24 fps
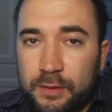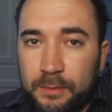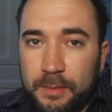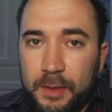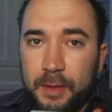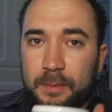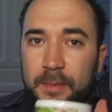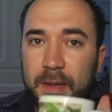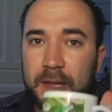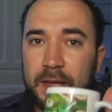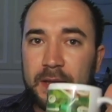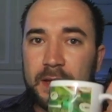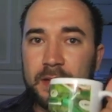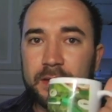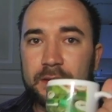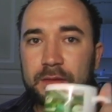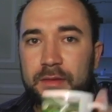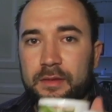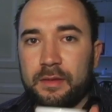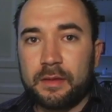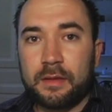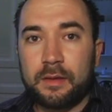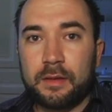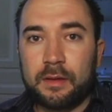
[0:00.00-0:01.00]
to you about my ex.
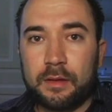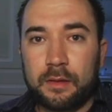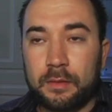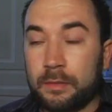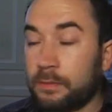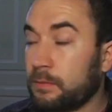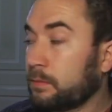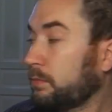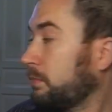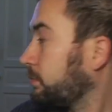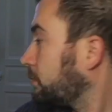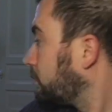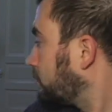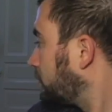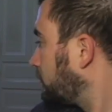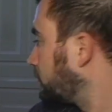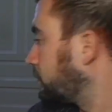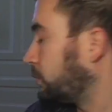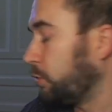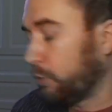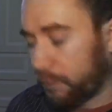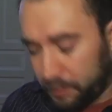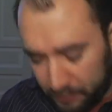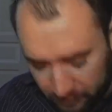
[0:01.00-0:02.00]

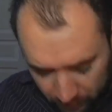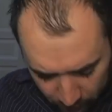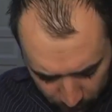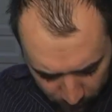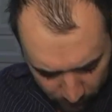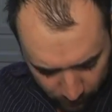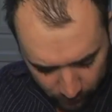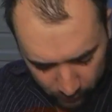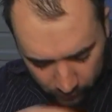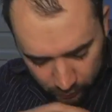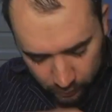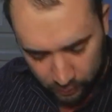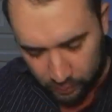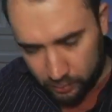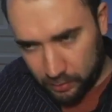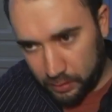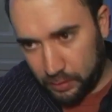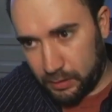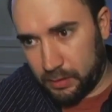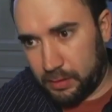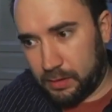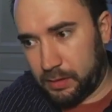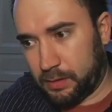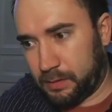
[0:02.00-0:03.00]
Oops.
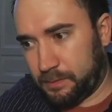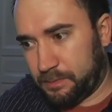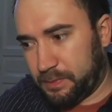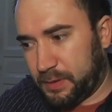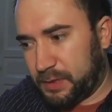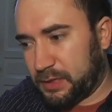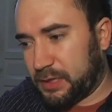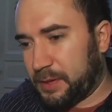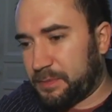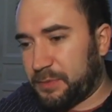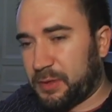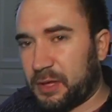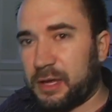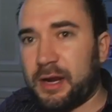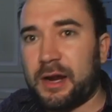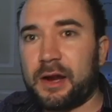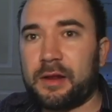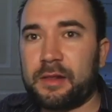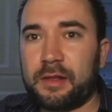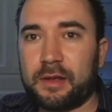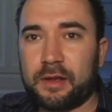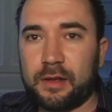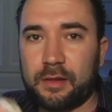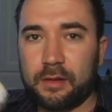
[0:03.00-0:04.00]
I picked up the
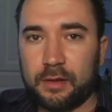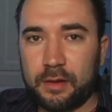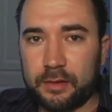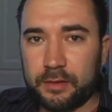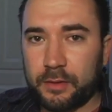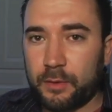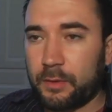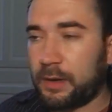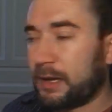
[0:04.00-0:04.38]
garlic along the